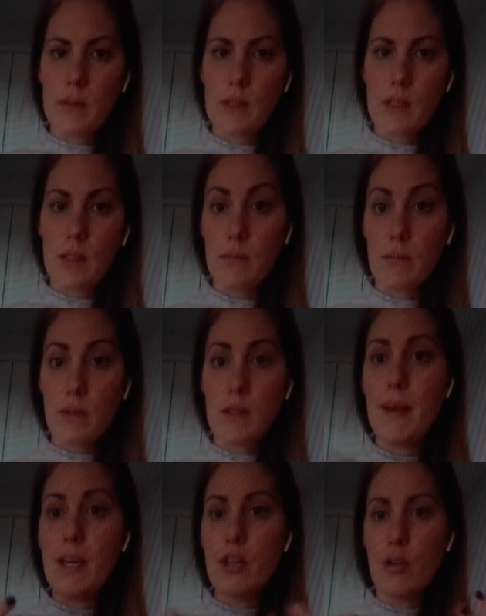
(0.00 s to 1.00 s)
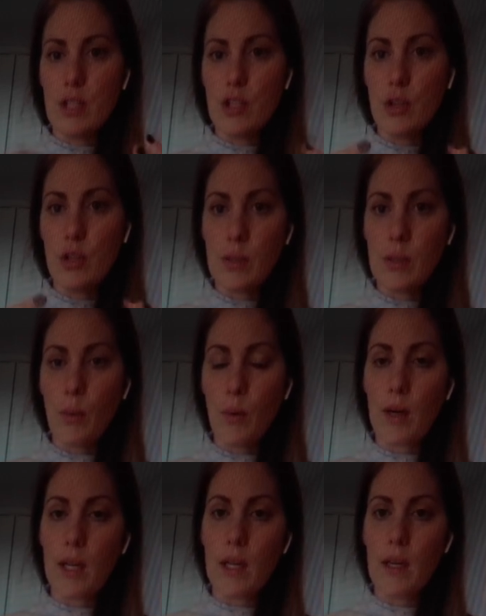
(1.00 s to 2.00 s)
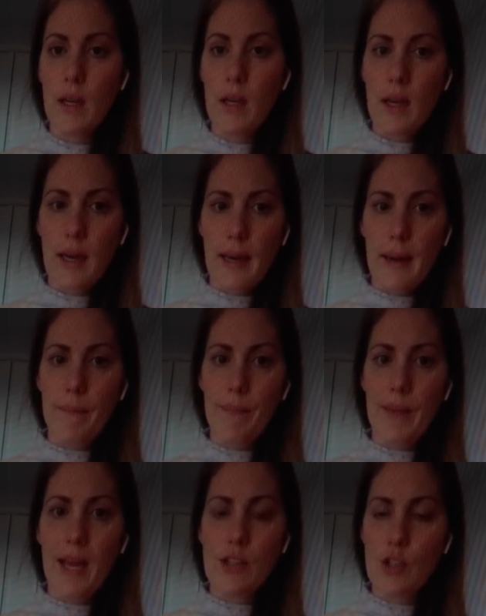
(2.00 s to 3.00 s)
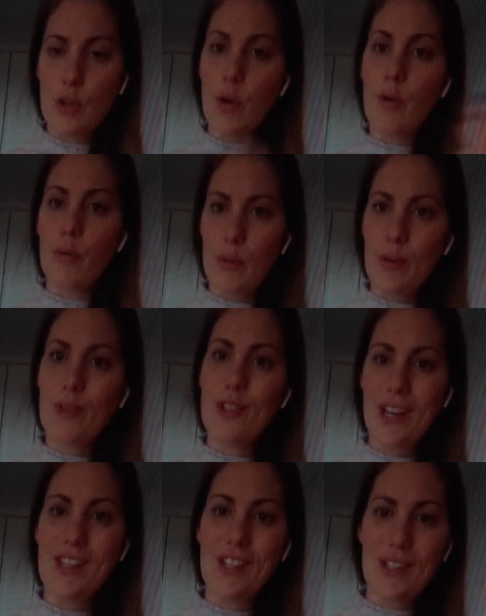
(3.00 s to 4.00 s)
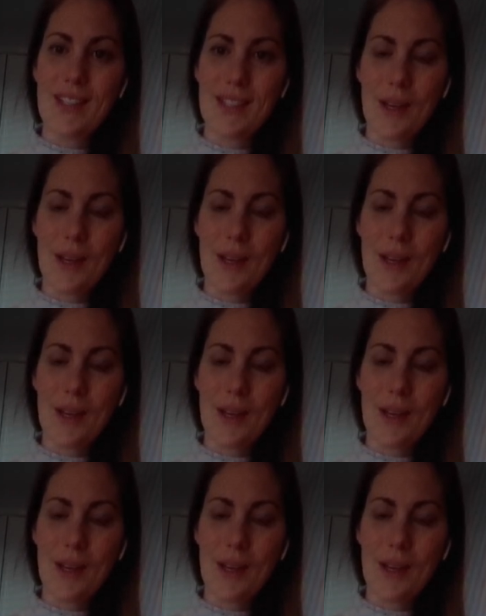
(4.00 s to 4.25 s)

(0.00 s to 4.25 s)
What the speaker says: to make sure that you're supported as you go through those changes.